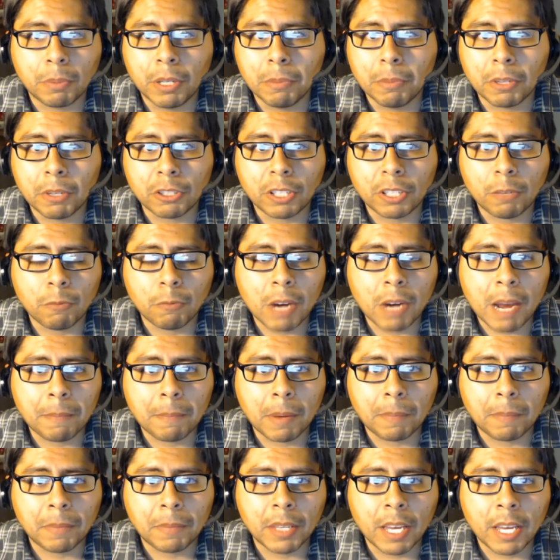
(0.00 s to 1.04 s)
Pretty much they
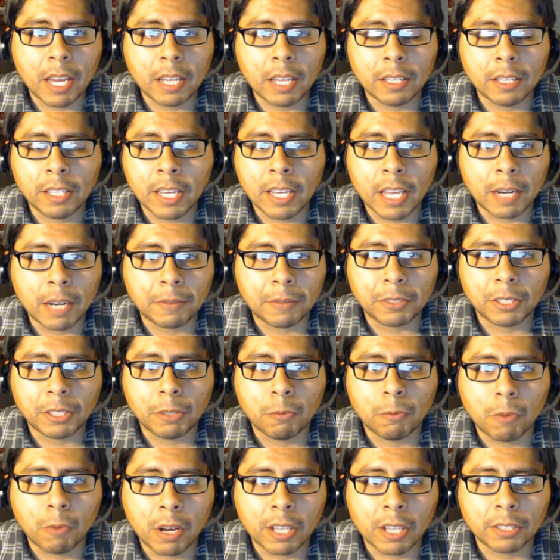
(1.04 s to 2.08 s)
wrap up the
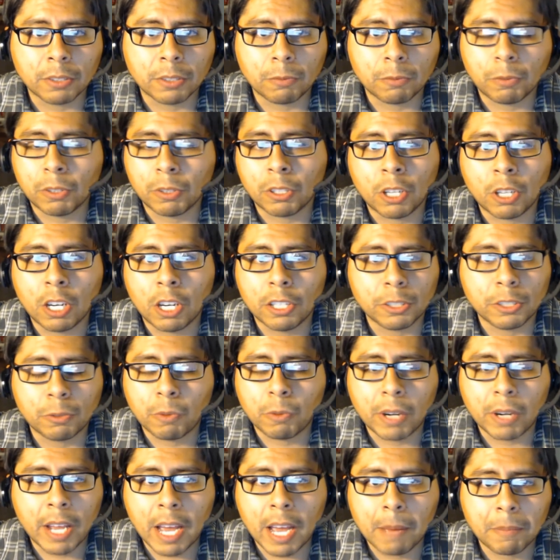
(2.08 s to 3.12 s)
NFC West, regardless
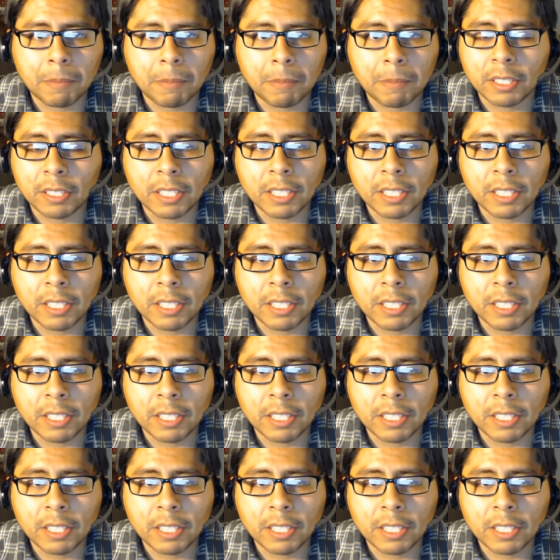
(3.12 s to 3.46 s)
what happens.